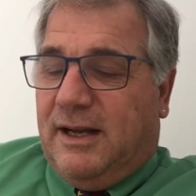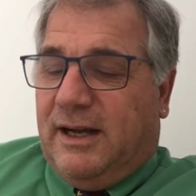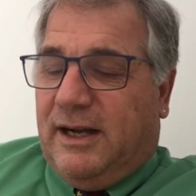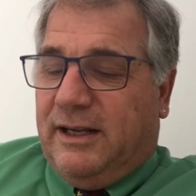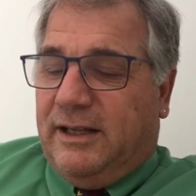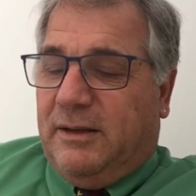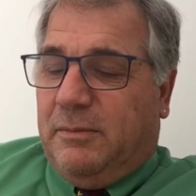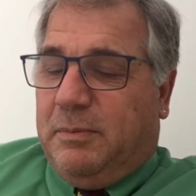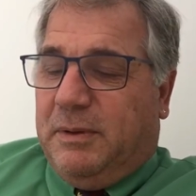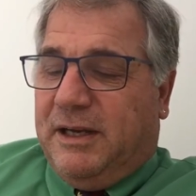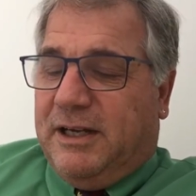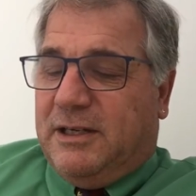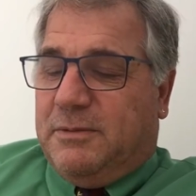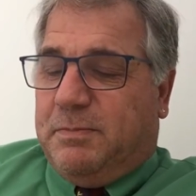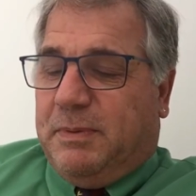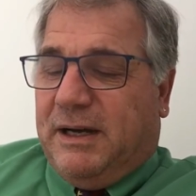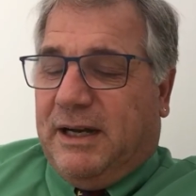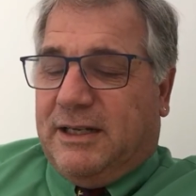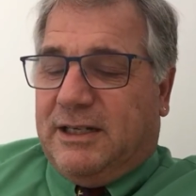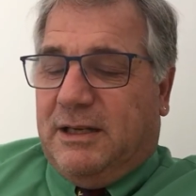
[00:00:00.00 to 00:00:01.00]
On the biggest
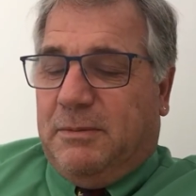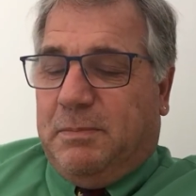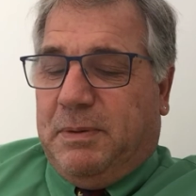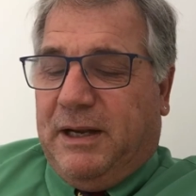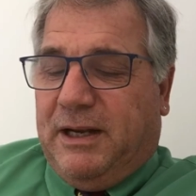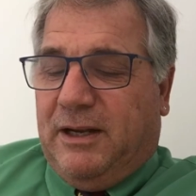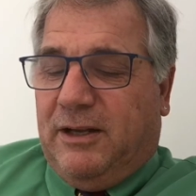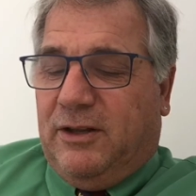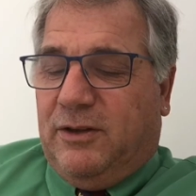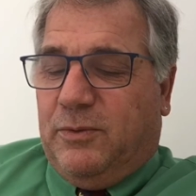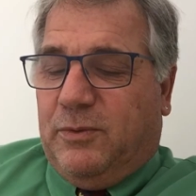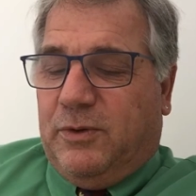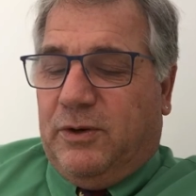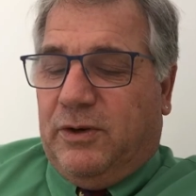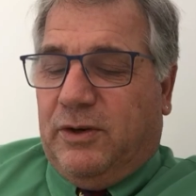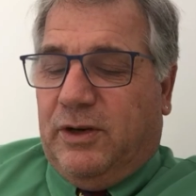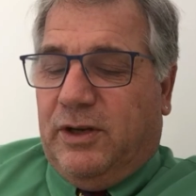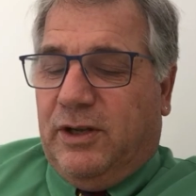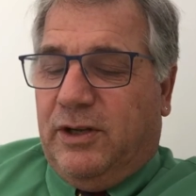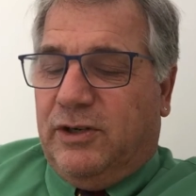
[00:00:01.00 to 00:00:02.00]
box he painted the
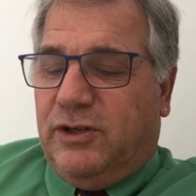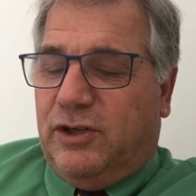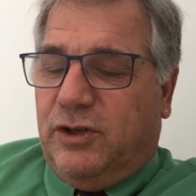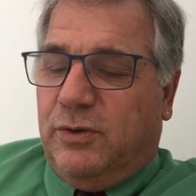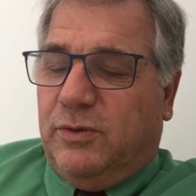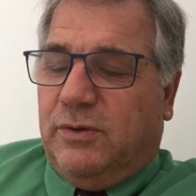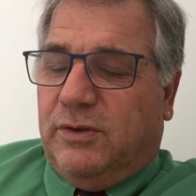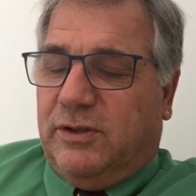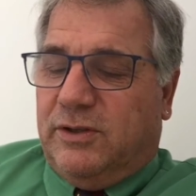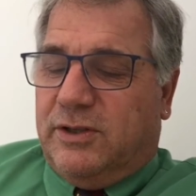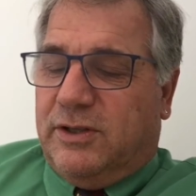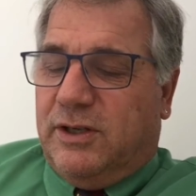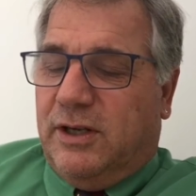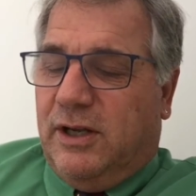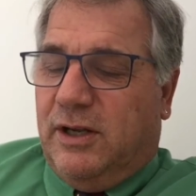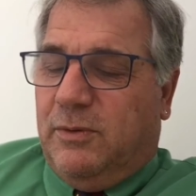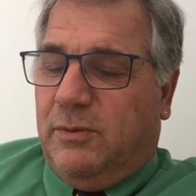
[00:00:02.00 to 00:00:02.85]
word tools